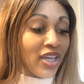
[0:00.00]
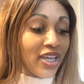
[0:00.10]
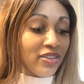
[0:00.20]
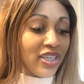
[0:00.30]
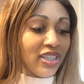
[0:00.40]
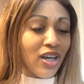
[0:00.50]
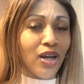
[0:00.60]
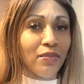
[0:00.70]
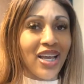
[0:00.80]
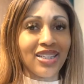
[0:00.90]
And then
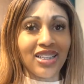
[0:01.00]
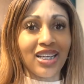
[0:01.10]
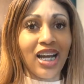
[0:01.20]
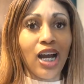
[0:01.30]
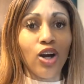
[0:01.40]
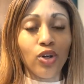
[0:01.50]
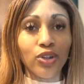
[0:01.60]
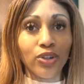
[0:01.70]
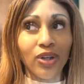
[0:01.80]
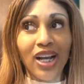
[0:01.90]
as I got
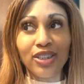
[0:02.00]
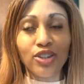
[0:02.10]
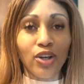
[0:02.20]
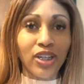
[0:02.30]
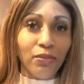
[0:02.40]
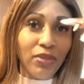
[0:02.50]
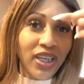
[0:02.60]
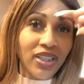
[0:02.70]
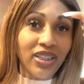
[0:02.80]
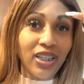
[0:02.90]
older, I started
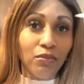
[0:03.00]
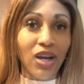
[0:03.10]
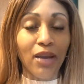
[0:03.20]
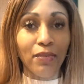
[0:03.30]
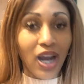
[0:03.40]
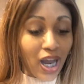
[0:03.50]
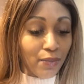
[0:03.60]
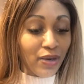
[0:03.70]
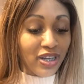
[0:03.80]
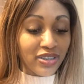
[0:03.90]
peeling in my
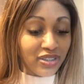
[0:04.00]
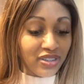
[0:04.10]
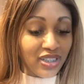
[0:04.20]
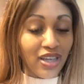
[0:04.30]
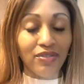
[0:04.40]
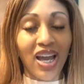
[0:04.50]
eyebrows and stuff.